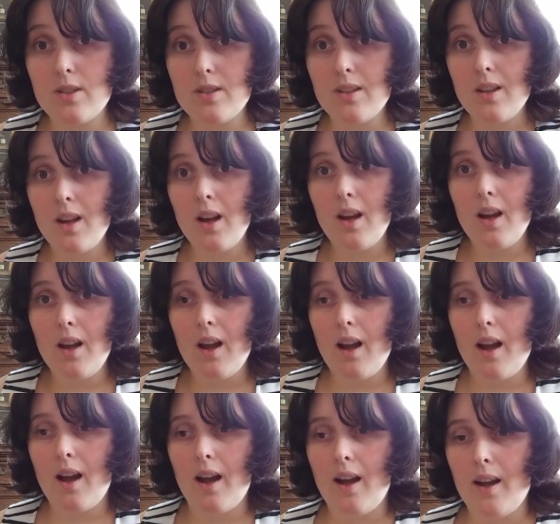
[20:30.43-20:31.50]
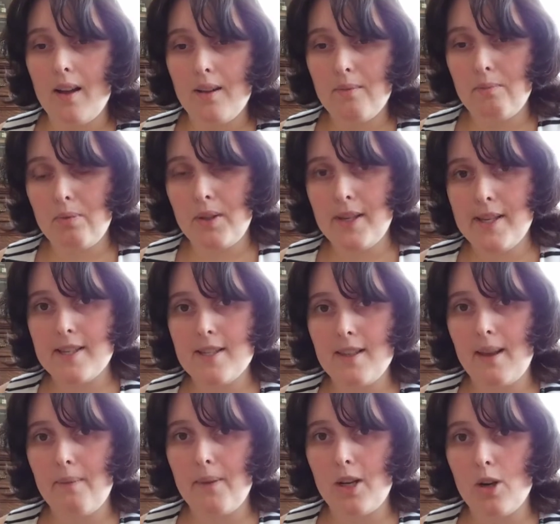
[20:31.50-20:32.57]
Please let me know down in the
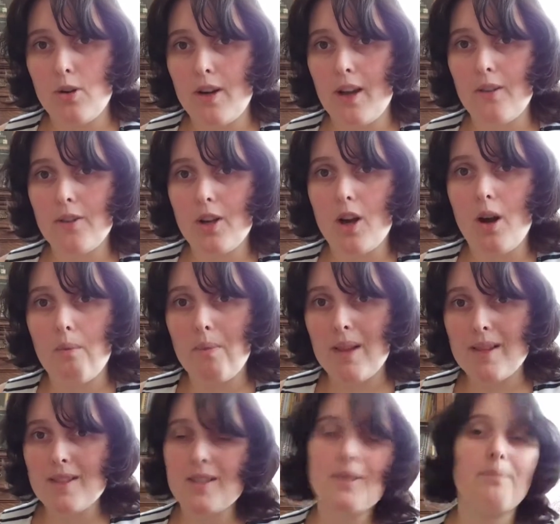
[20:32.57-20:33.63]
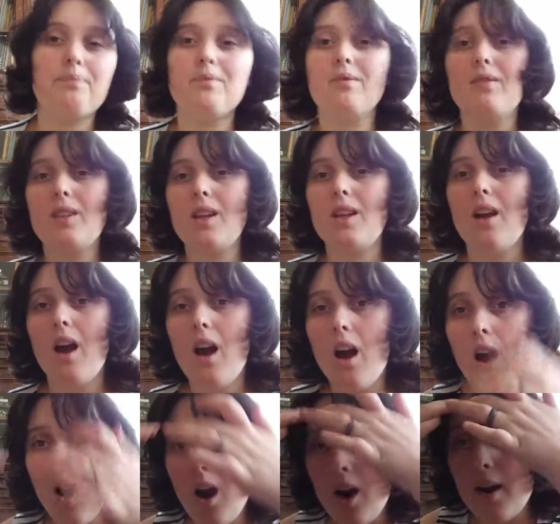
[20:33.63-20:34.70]
comments. Alright guys,
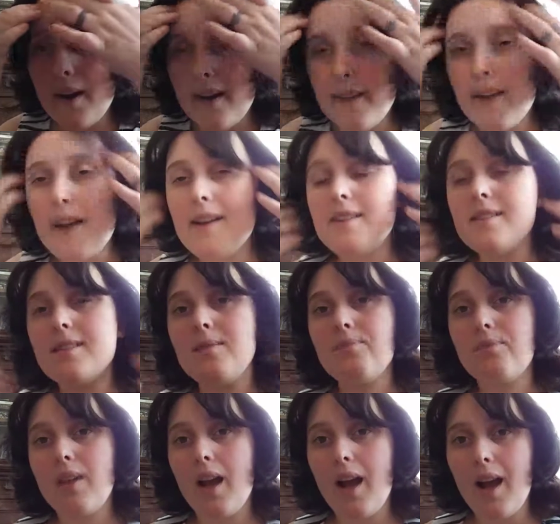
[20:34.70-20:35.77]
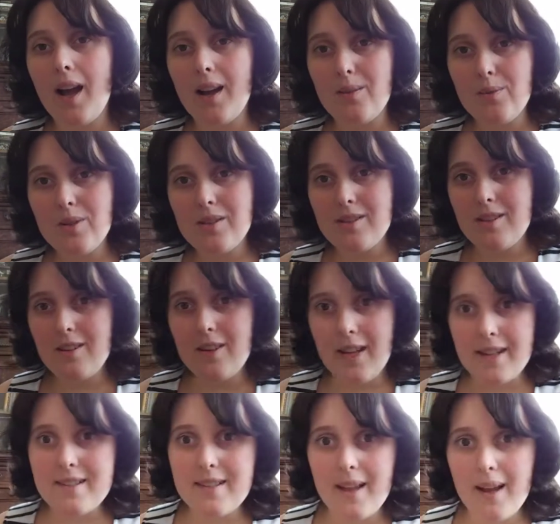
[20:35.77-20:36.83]
I will see you next time.
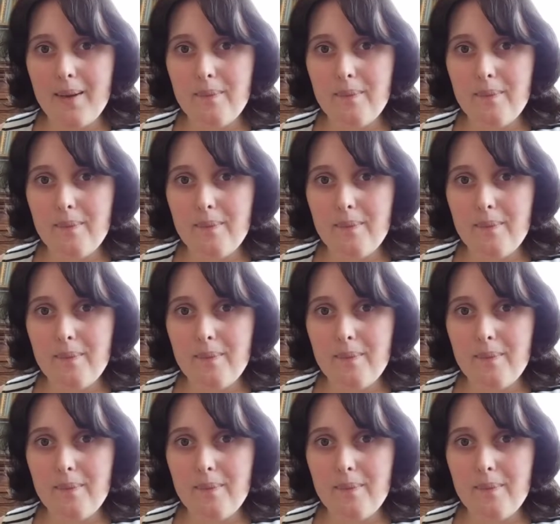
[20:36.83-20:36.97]
Bye!